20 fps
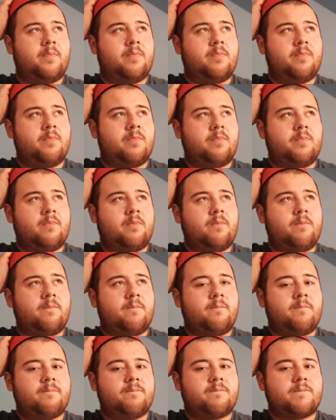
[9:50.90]

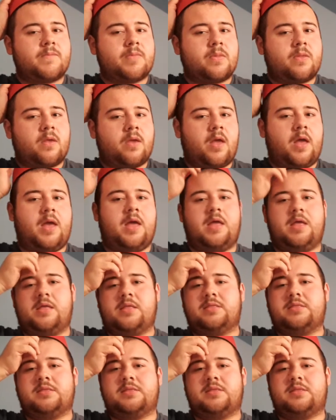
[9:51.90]

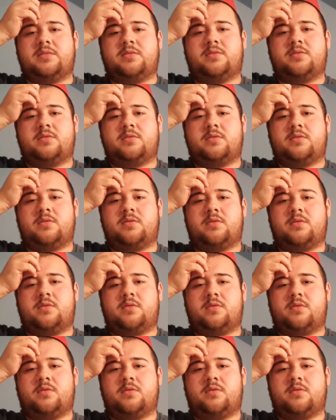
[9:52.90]
Nothing is said.